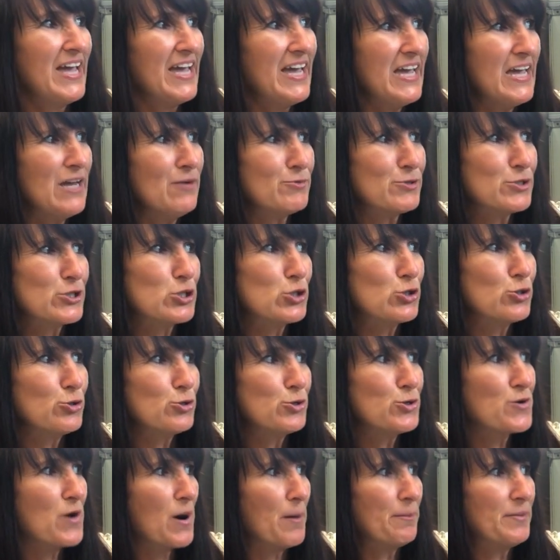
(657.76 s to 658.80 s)
He was too
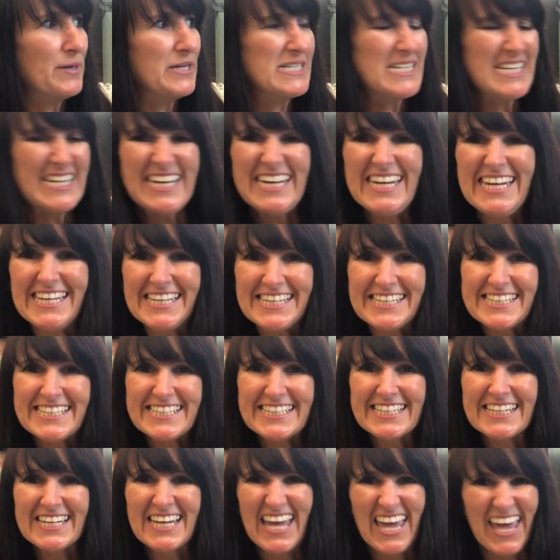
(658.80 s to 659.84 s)
grumpy to eat.
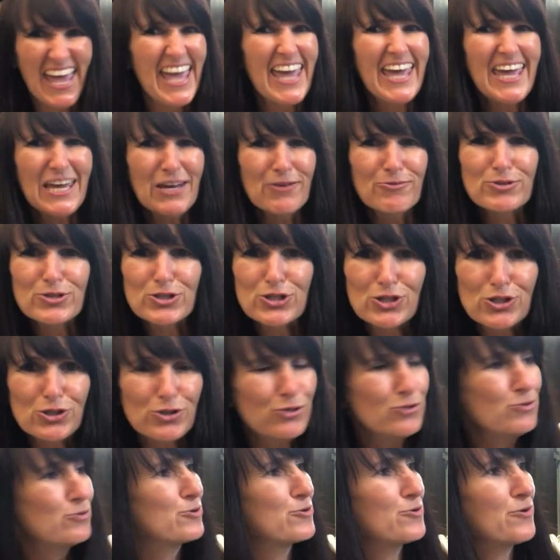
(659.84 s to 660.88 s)
He was
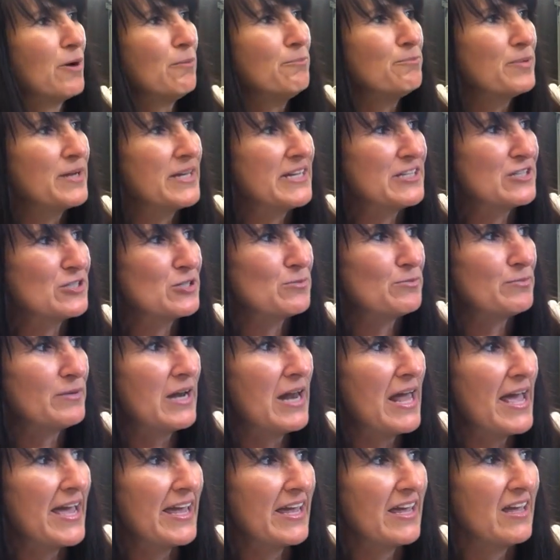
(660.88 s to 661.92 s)
too grumpy to
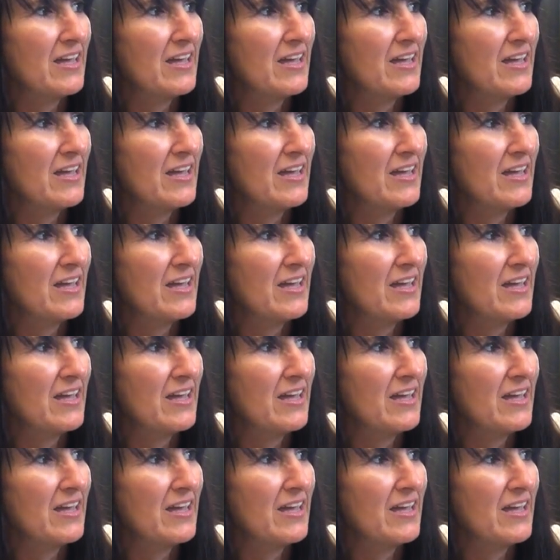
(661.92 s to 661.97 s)
play.